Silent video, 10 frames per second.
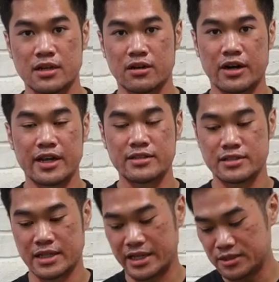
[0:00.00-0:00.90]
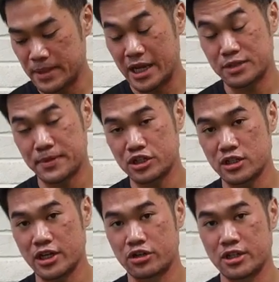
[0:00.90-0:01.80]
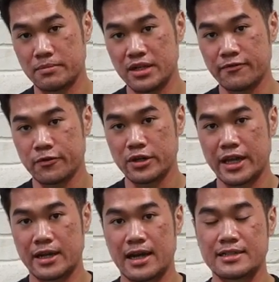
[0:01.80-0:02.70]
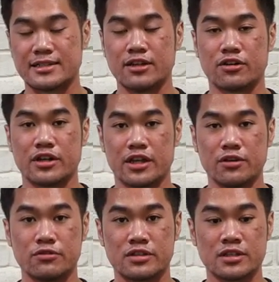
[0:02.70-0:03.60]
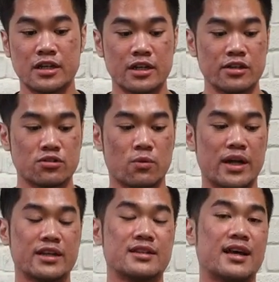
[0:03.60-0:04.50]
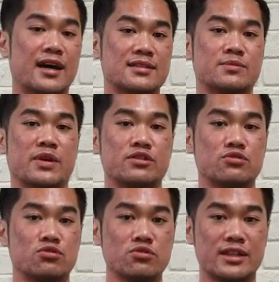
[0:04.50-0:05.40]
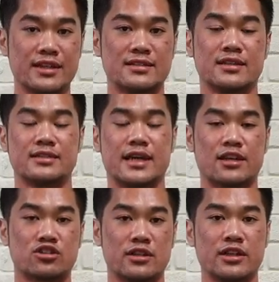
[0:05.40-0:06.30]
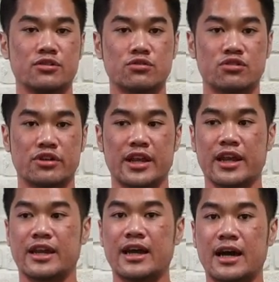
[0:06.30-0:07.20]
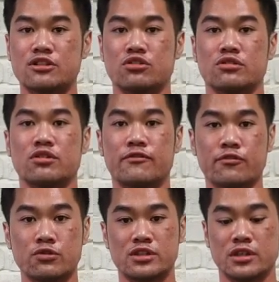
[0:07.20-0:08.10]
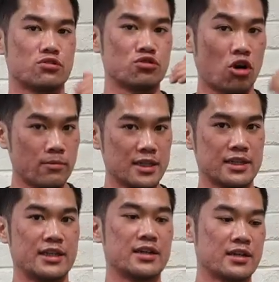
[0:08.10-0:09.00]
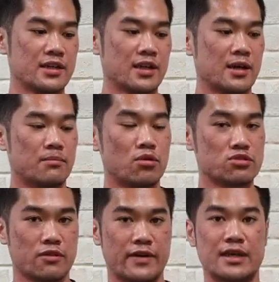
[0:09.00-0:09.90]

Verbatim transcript: all right, and especially on the midfoot and lastly on the heels. So what it does when you do this is actually you create an arch on your foot. So normally, most of